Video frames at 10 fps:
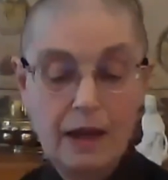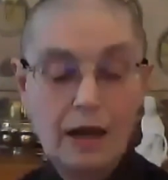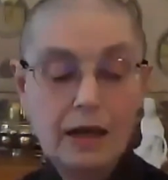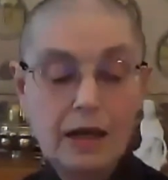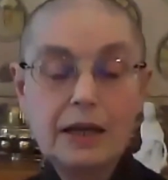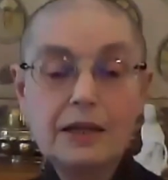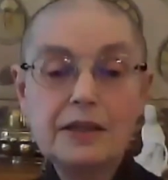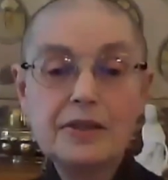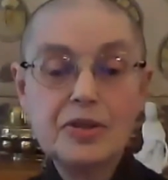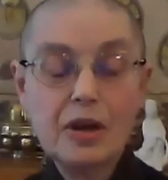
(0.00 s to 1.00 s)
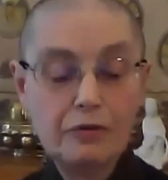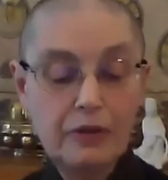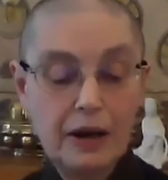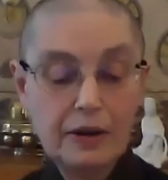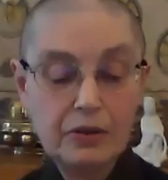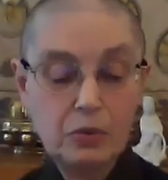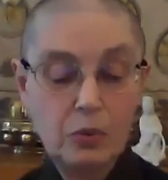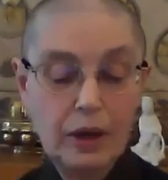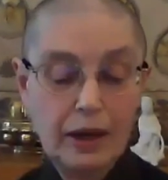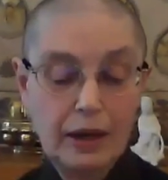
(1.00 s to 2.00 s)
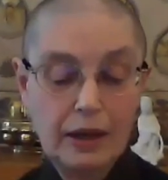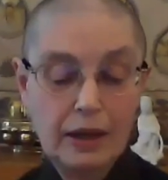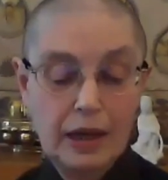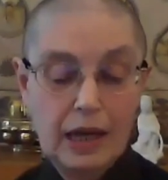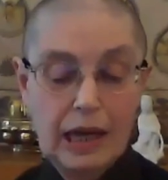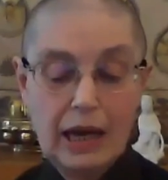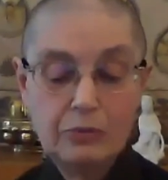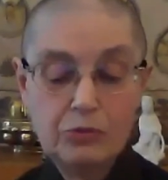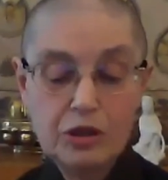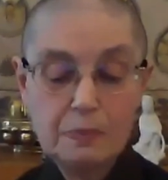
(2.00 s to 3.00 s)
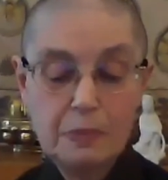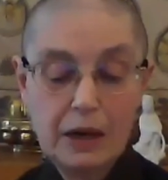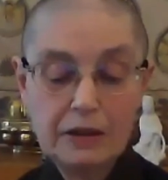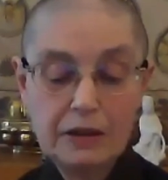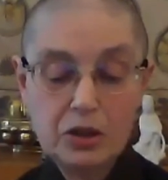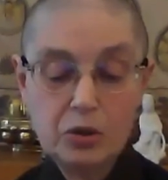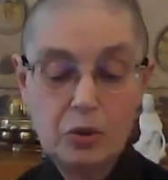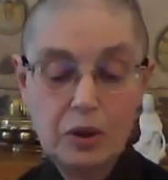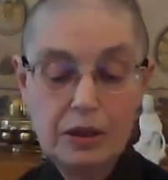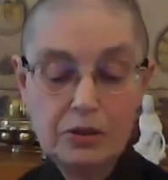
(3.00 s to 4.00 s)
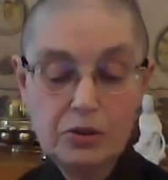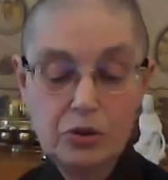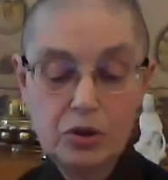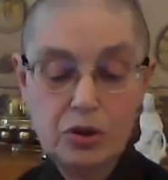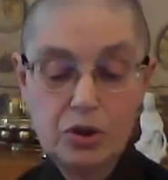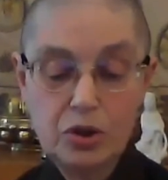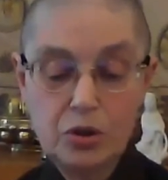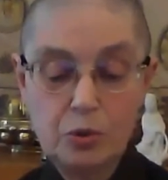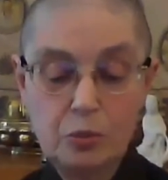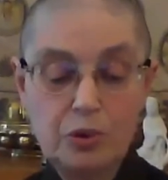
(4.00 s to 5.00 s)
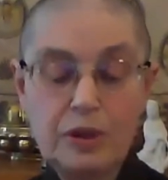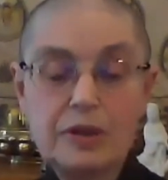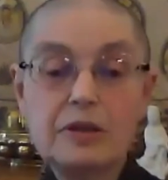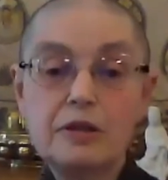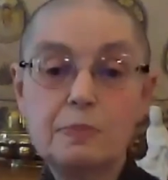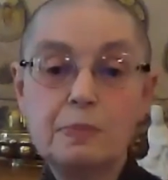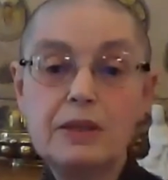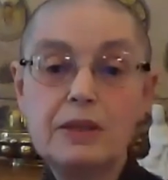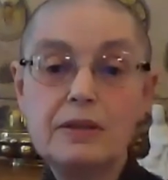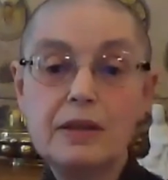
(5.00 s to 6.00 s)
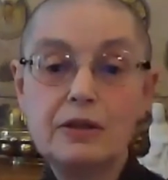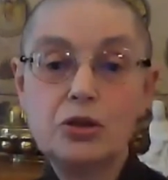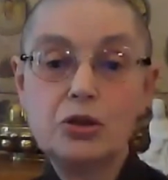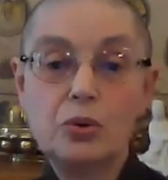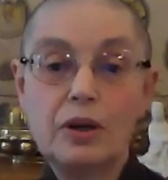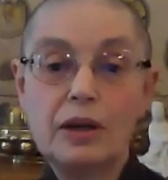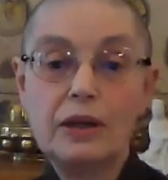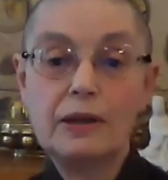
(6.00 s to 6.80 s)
Getting the self out of the way and responding to what is good to do brings us peace and joy.